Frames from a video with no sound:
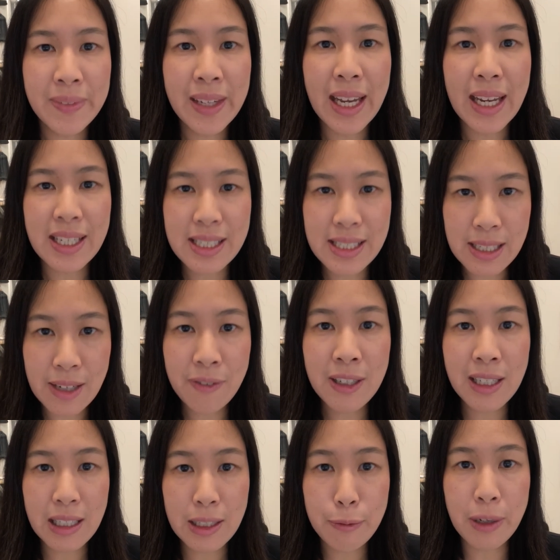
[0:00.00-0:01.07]
It is
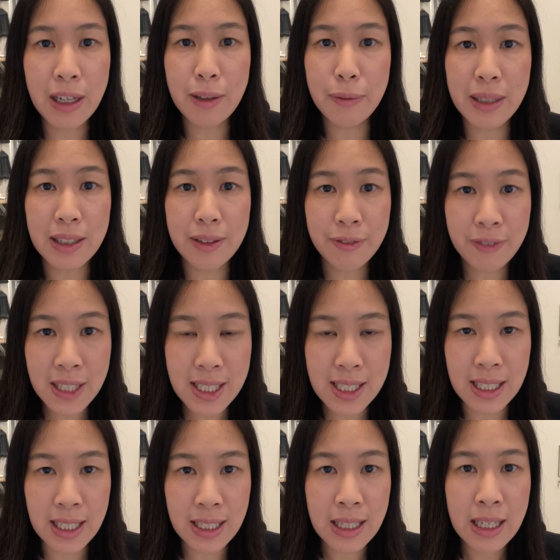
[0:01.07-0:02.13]
definitely well worth
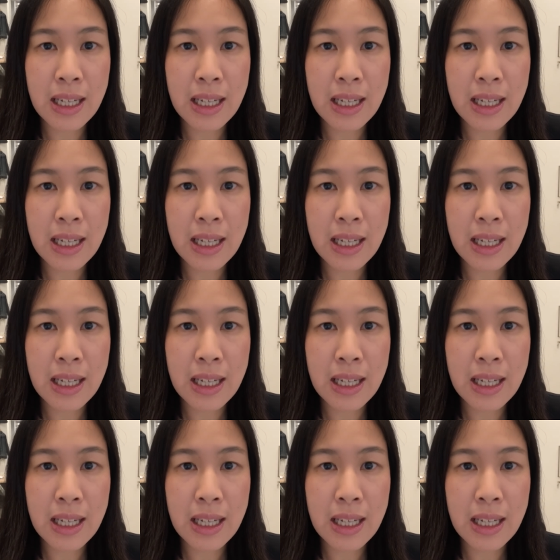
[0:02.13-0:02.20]
fixing